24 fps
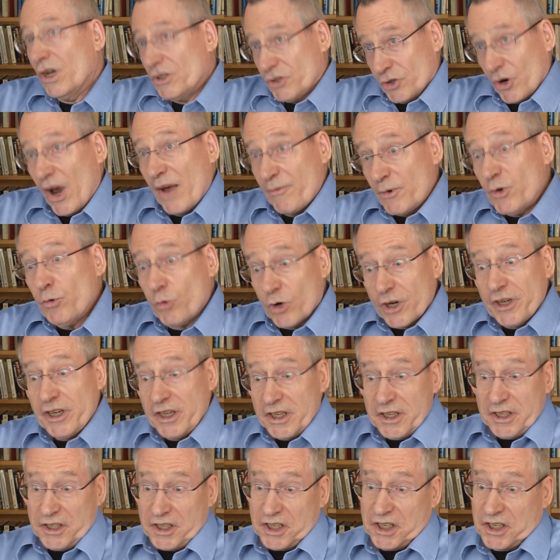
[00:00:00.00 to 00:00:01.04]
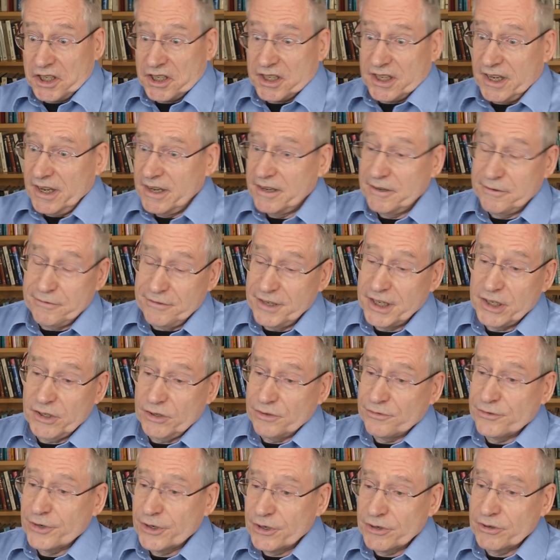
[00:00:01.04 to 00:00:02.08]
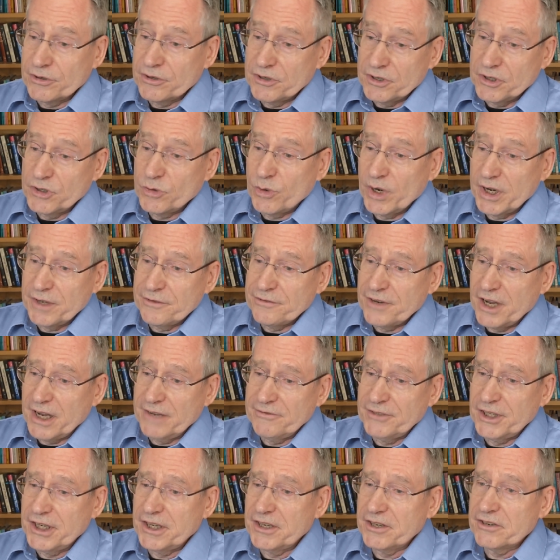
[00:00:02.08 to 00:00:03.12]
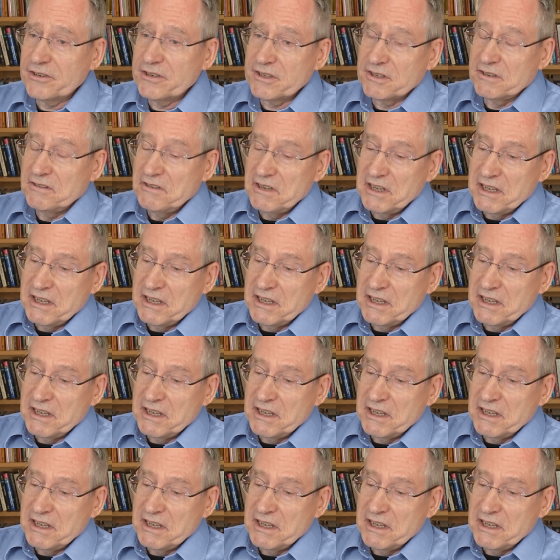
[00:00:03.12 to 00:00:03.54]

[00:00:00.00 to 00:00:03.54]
So I've been working in this field for twenty-five years,